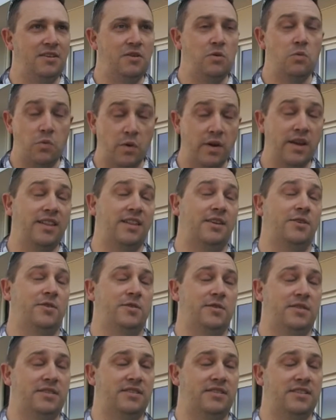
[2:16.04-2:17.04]
Really
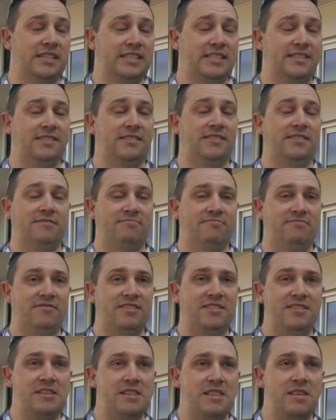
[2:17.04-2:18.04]
good. The
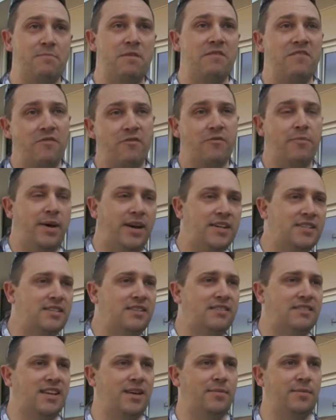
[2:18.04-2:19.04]
information
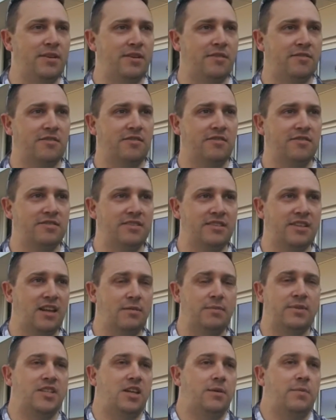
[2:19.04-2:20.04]
that's coming across is going to
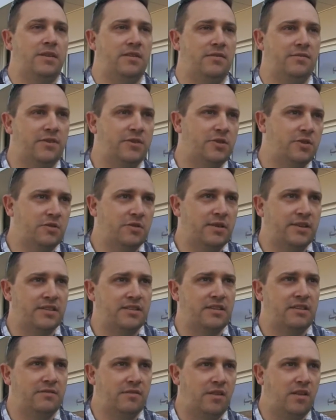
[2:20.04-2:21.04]
be so beneficial to
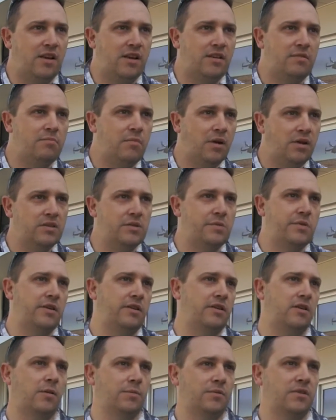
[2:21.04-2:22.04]
actually flying multi-rotor
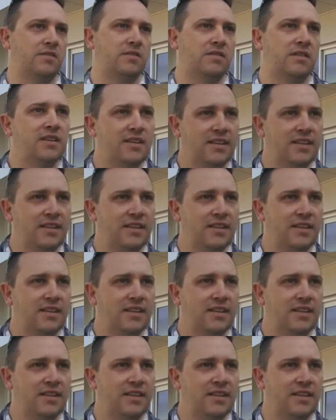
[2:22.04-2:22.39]
copters.